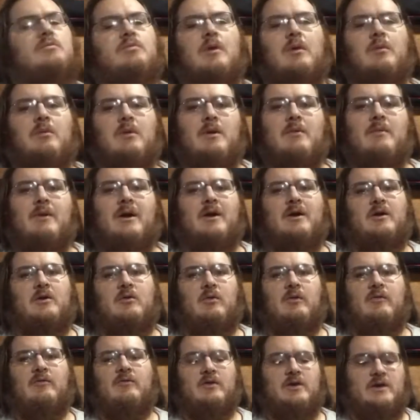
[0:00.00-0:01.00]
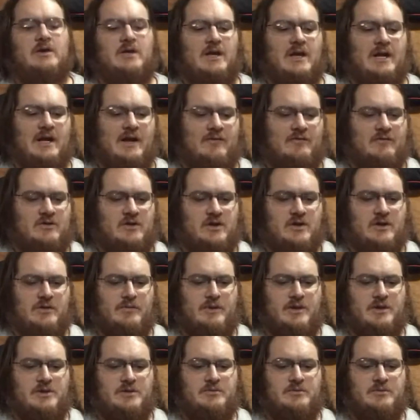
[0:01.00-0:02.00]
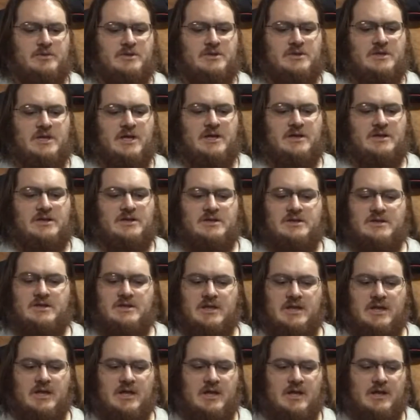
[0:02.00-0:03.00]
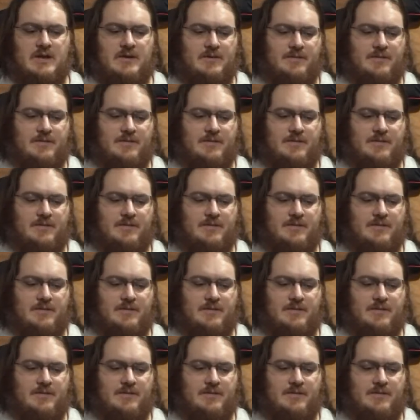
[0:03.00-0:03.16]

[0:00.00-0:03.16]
probably about equivalent. I haven't done the measurements yet to see